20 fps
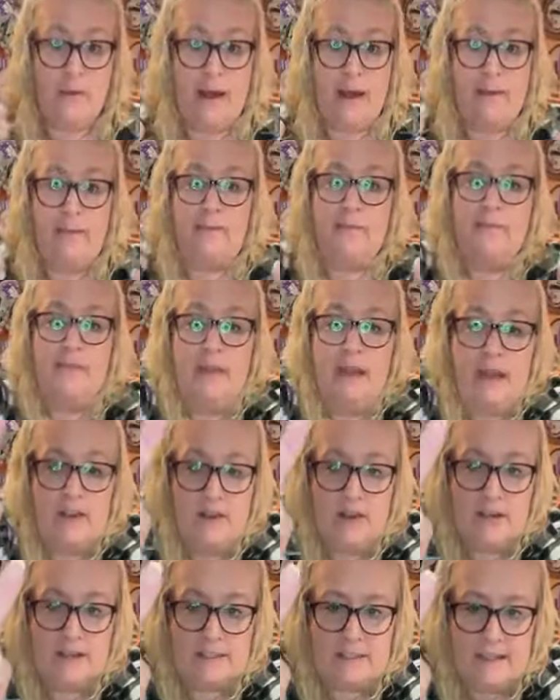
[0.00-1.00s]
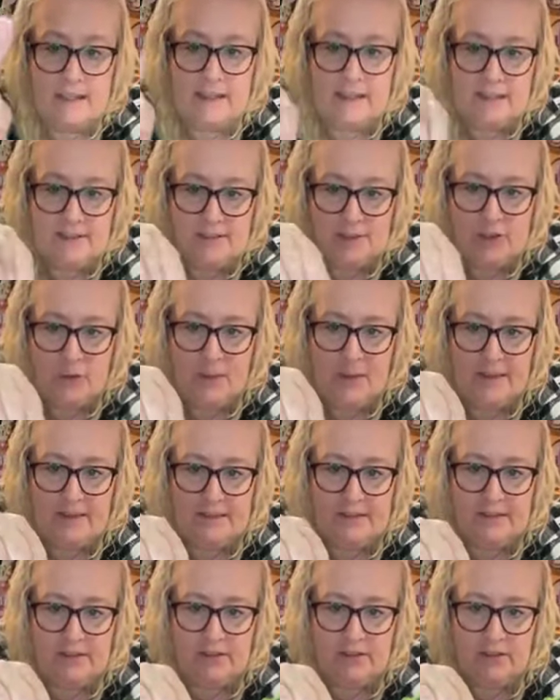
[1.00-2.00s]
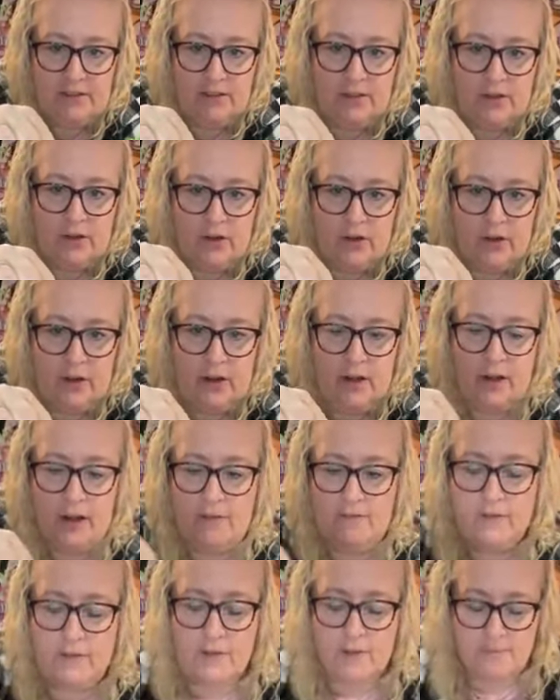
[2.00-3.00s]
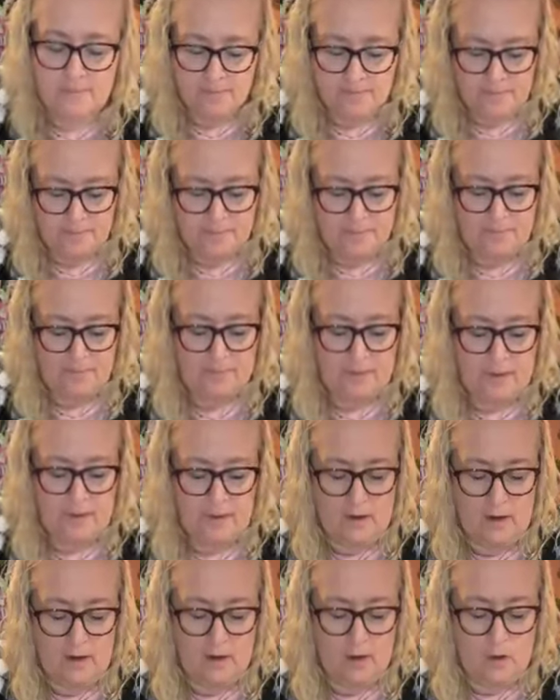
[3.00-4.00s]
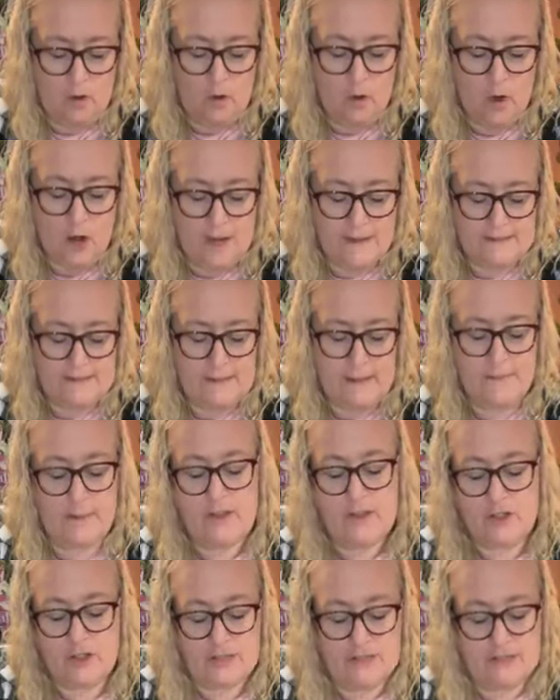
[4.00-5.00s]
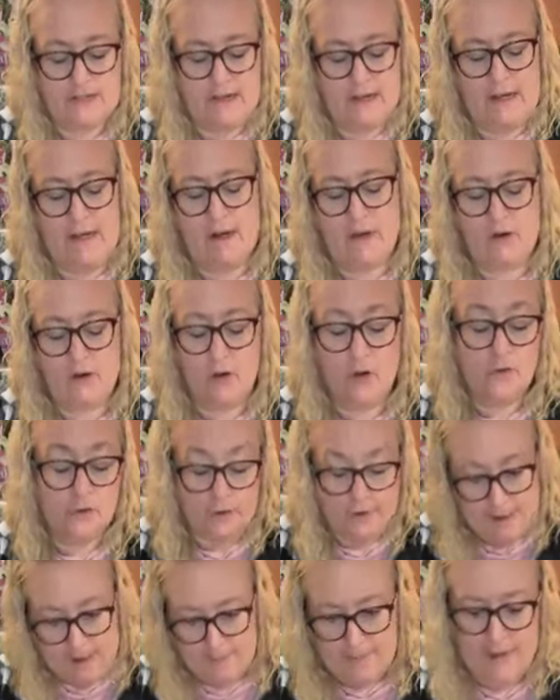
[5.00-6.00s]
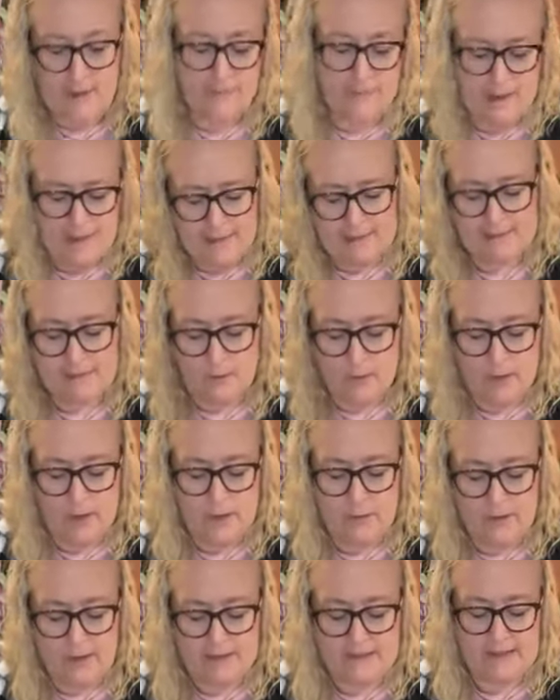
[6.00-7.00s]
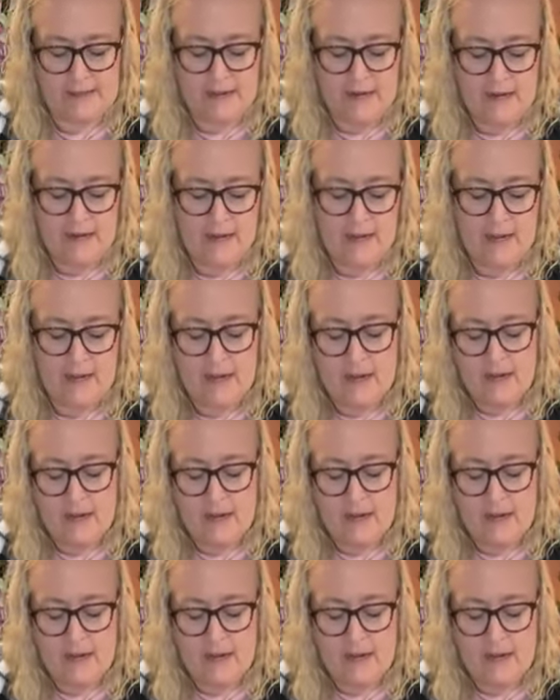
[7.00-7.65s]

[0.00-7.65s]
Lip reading: Okay, now you're going to take these two pieces. You're going to cover them, or cross them, I should say, or overlap them. That's the word I want to say.